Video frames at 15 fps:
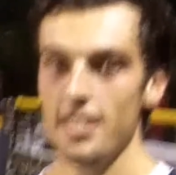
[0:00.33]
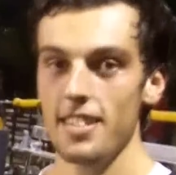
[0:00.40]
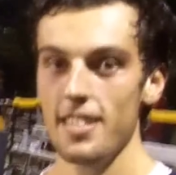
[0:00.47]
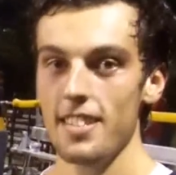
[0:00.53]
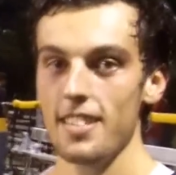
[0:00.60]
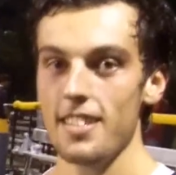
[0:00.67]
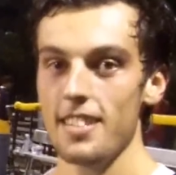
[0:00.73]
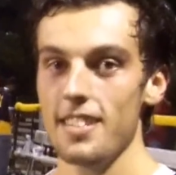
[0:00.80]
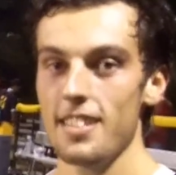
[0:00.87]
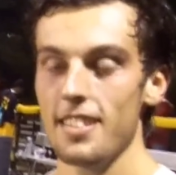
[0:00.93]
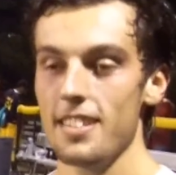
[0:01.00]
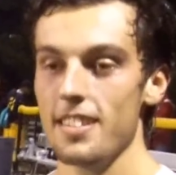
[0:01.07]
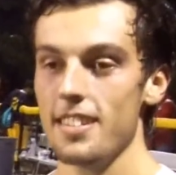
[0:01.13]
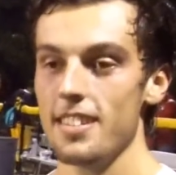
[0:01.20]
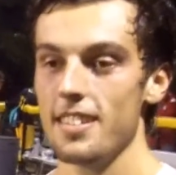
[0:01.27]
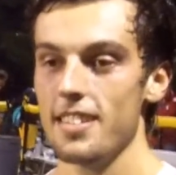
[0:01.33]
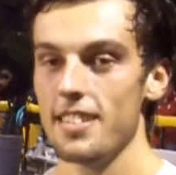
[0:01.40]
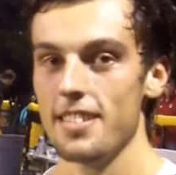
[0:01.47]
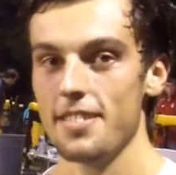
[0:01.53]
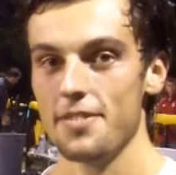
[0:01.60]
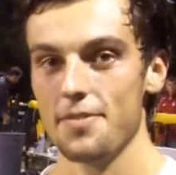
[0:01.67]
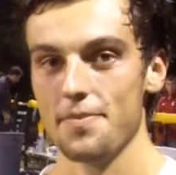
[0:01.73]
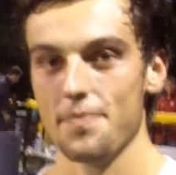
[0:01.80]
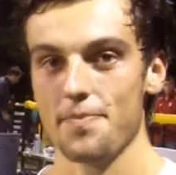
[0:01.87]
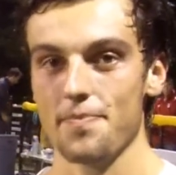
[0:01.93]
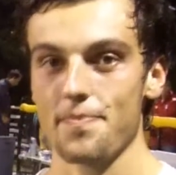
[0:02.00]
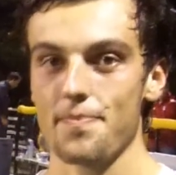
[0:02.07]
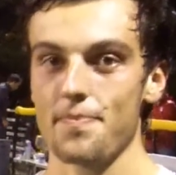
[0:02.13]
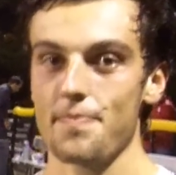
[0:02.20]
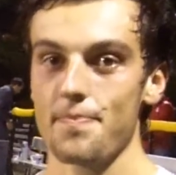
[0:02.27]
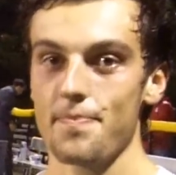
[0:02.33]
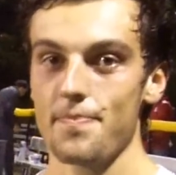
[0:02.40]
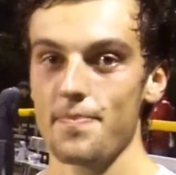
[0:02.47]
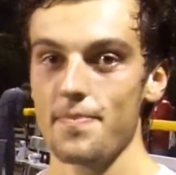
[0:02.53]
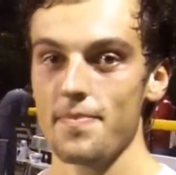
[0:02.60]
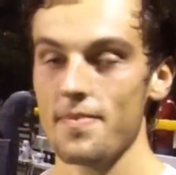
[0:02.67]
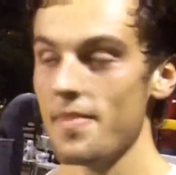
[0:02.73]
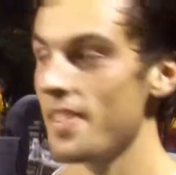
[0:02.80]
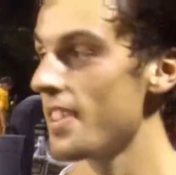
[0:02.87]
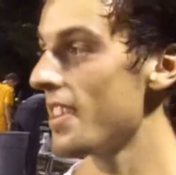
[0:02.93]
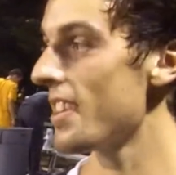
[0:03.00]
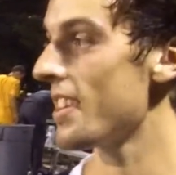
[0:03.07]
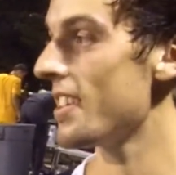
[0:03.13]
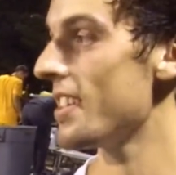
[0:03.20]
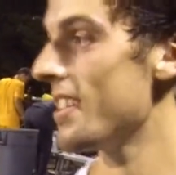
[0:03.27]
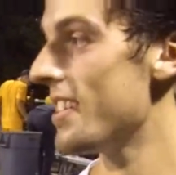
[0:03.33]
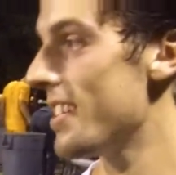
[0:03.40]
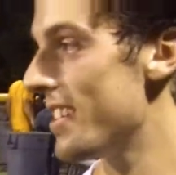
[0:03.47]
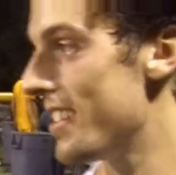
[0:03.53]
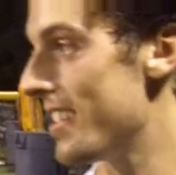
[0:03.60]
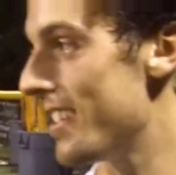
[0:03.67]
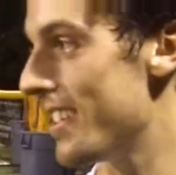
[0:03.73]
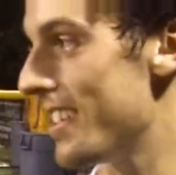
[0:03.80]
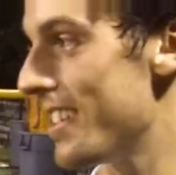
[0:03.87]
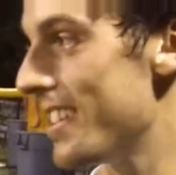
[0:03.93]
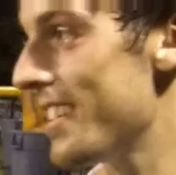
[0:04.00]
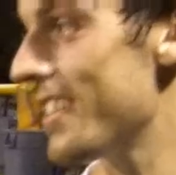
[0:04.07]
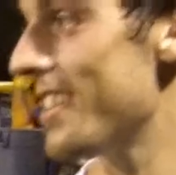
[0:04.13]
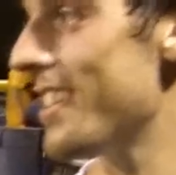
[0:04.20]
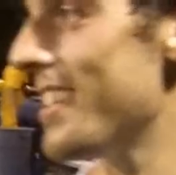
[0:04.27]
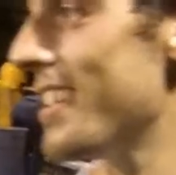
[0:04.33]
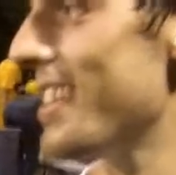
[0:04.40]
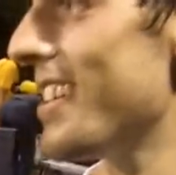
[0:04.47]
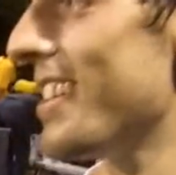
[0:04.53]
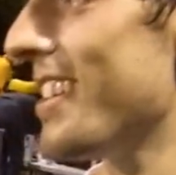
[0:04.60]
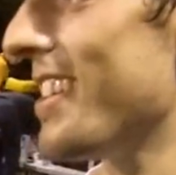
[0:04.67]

(silent)